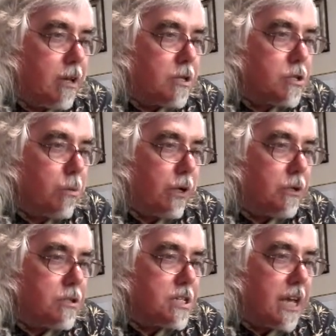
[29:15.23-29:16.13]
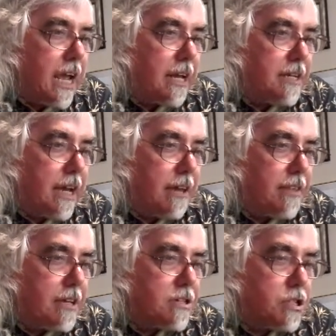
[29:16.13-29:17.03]
So one could say death
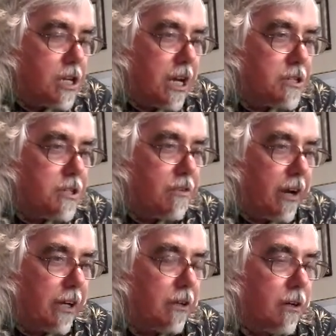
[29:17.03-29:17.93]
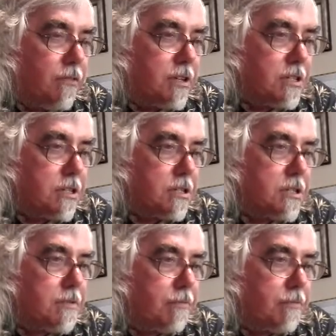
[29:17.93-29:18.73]
hasn't changed the regular visits.